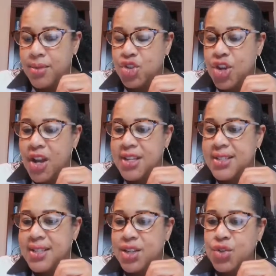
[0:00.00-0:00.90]

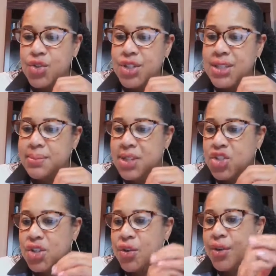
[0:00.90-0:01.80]
Charlotte says, you just
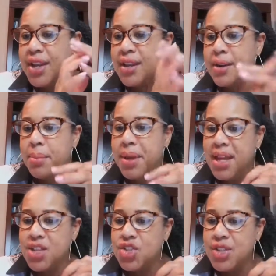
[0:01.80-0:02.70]
mentioned creating a
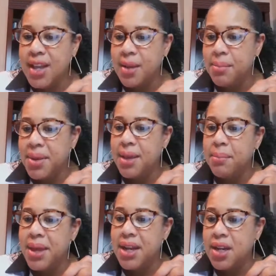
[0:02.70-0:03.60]
page that can be
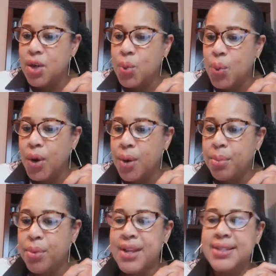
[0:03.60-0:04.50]
embedded in a
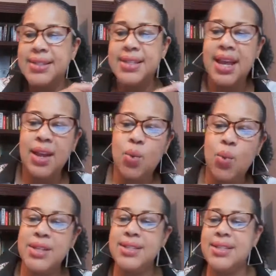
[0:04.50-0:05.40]
WordPress site.
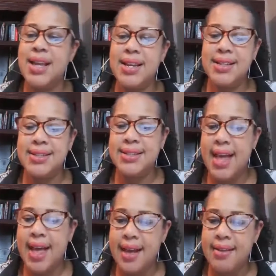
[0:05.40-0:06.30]
What site is
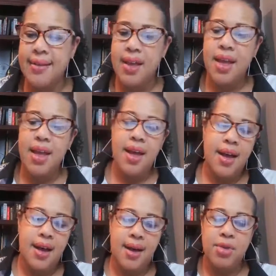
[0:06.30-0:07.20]
that?
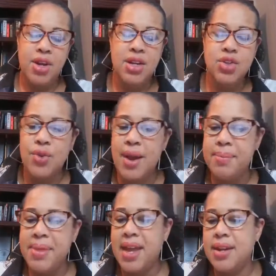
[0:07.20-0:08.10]
I'm going to
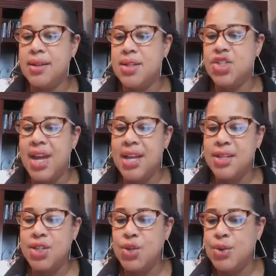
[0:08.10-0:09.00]
drop that in the
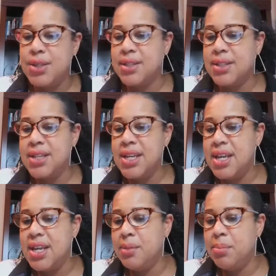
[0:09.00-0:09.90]
chat too. It's
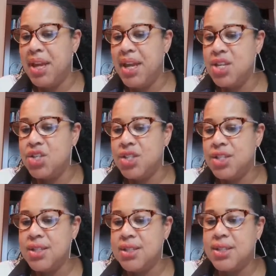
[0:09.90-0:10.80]

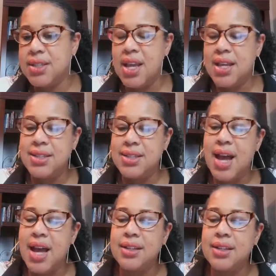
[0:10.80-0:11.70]

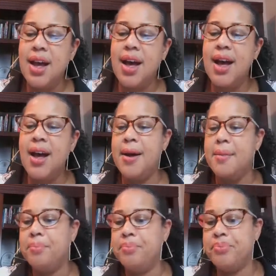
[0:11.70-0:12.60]

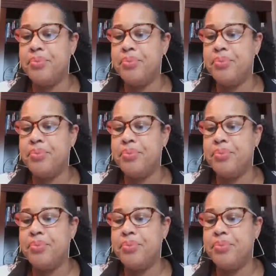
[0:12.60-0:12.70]
leadpages.com.